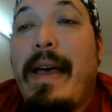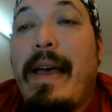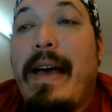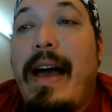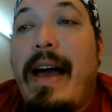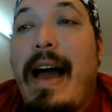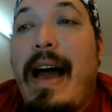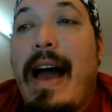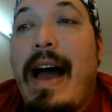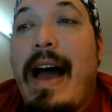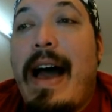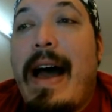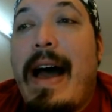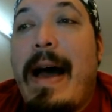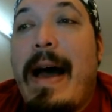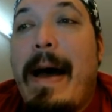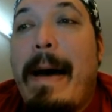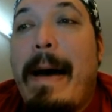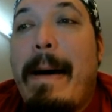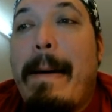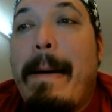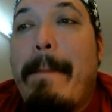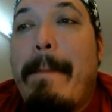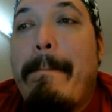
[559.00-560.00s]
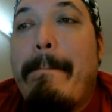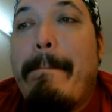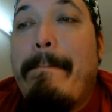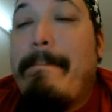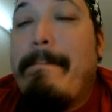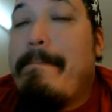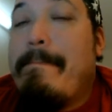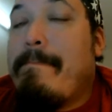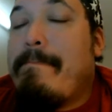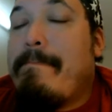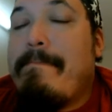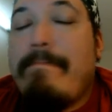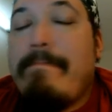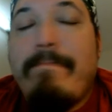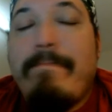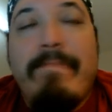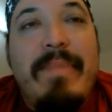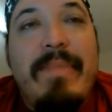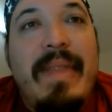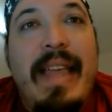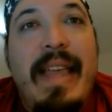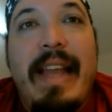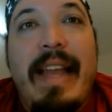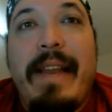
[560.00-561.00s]

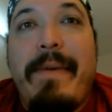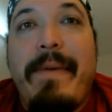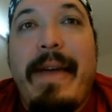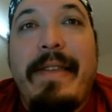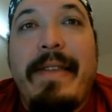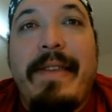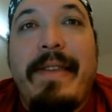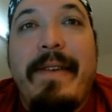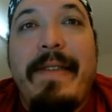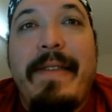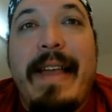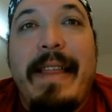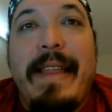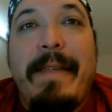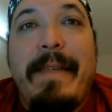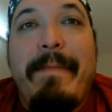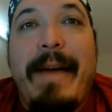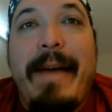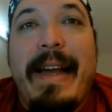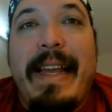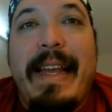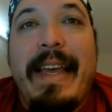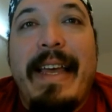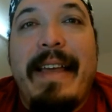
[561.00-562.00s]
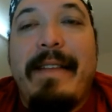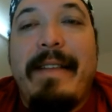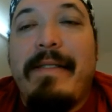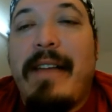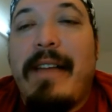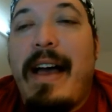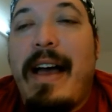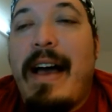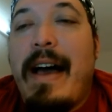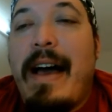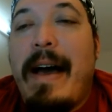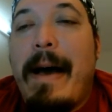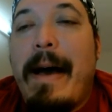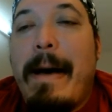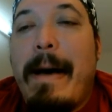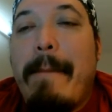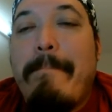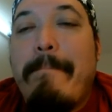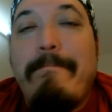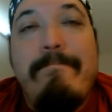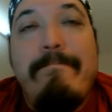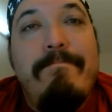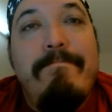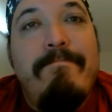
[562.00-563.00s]
any rate, though, that's about it.
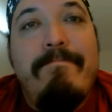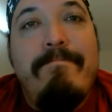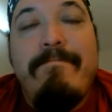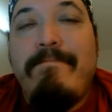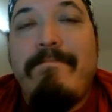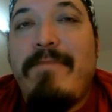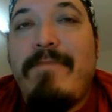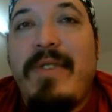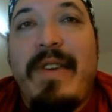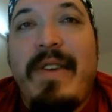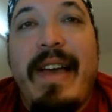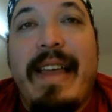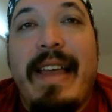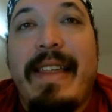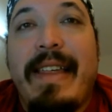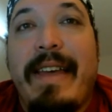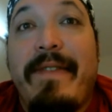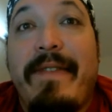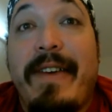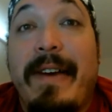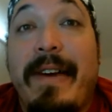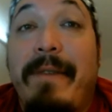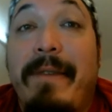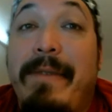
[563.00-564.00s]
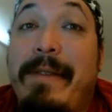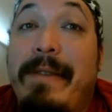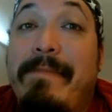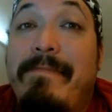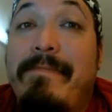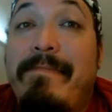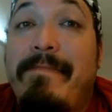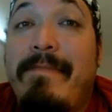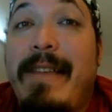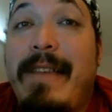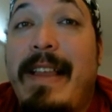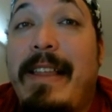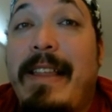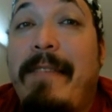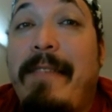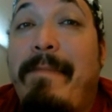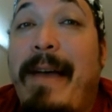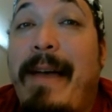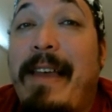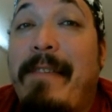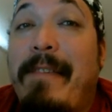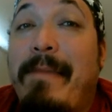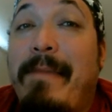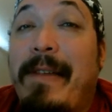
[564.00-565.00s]
You guys have a good one.
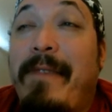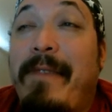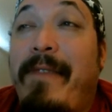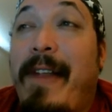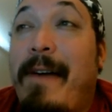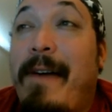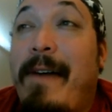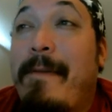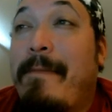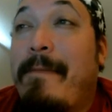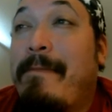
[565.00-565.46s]
Spice must flow.